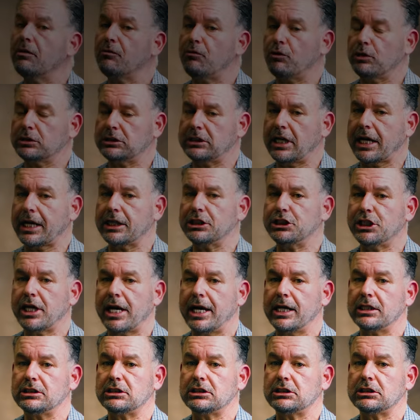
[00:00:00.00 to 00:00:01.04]
for a second
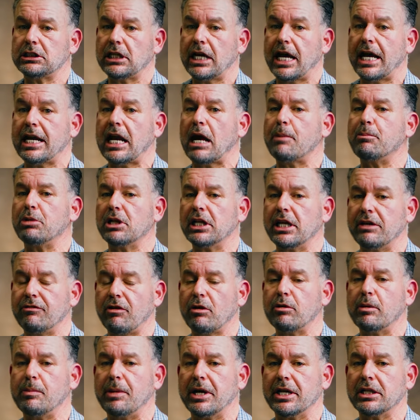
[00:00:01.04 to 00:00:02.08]
chance. And I believe
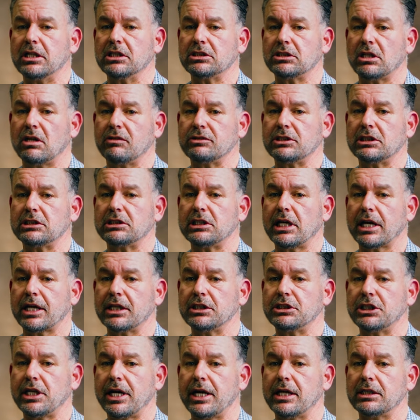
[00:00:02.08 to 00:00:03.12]
everybody deserves a
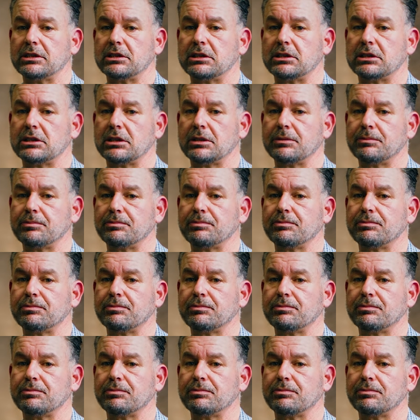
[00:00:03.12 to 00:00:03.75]
second chance.